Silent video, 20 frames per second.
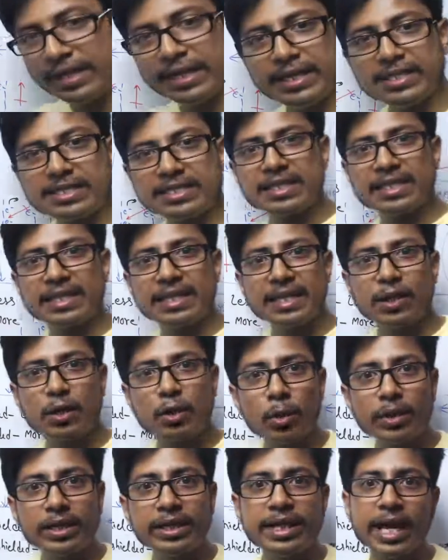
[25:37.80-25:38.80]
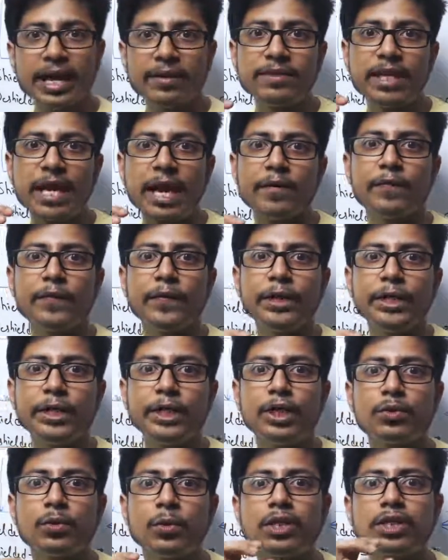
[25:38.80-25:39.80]
means chlorine have the
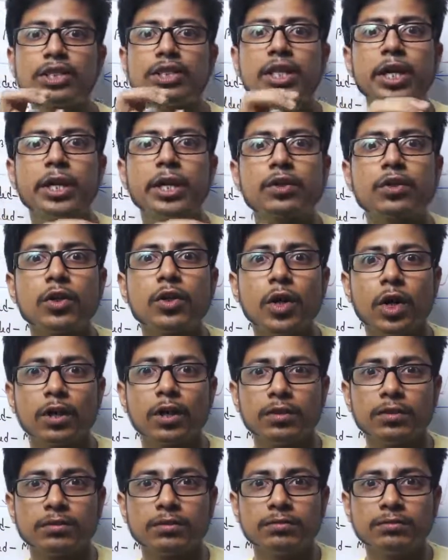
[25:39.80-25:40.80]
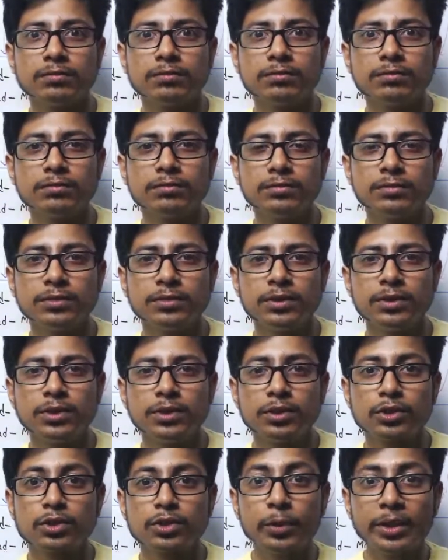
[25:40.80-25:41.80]
affinity towards electron.
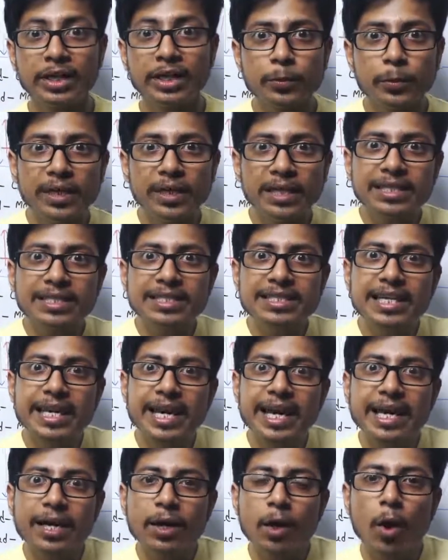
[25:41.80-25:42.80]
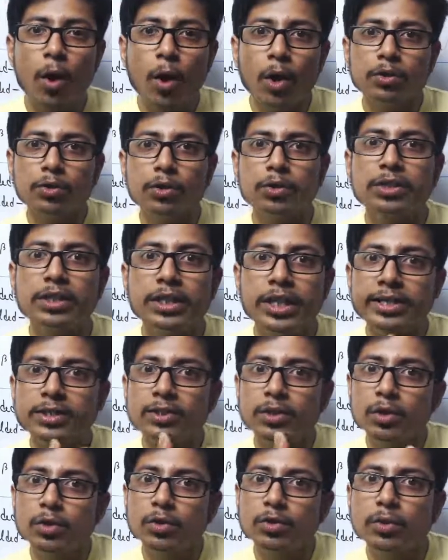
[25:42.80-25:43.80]
So it will take all those
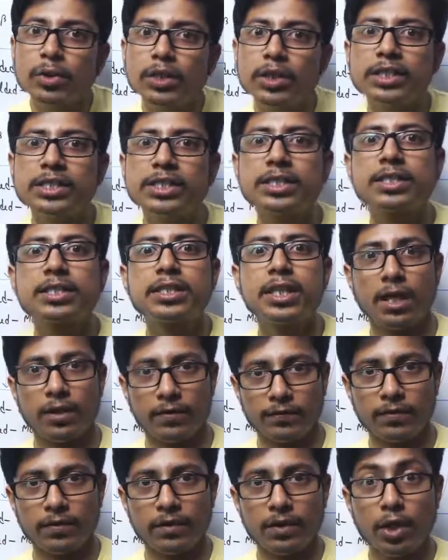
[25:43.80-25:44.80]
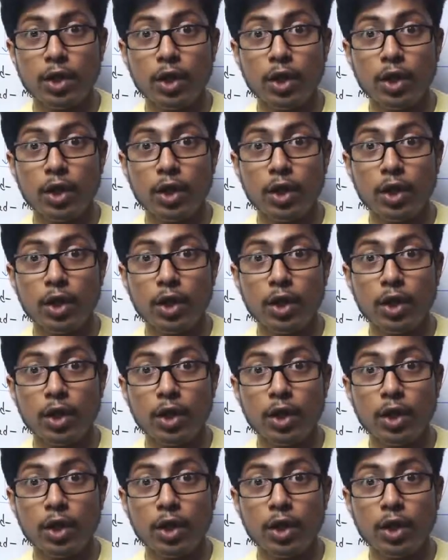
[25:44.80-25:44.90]
electrons towards itself